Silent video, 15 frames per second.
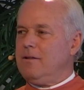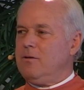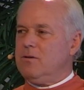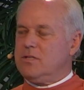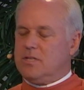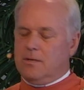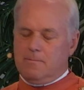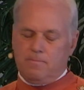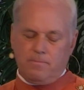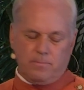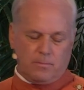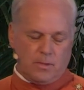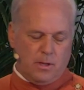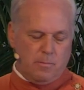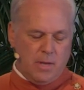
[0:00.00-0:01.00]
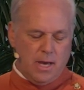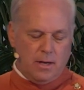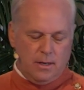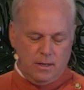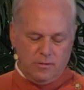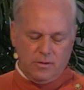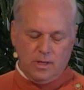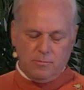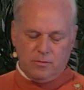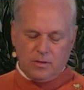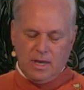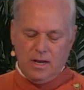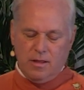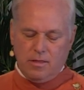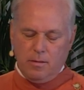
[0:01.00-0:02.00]
There was a man, his
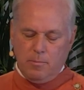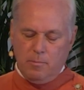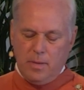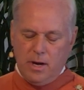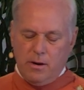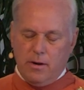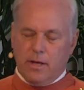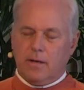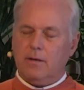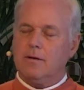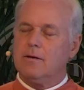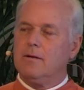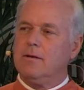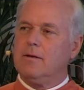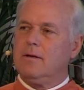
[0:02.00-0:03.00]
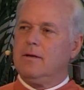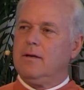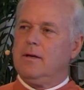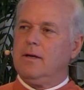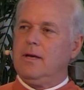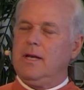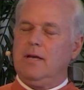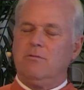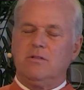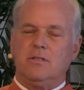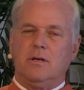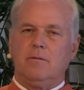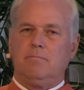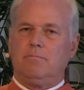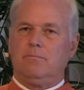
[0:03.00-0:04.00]
name's Kenneth Baring, and he
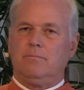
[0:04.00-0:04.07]
was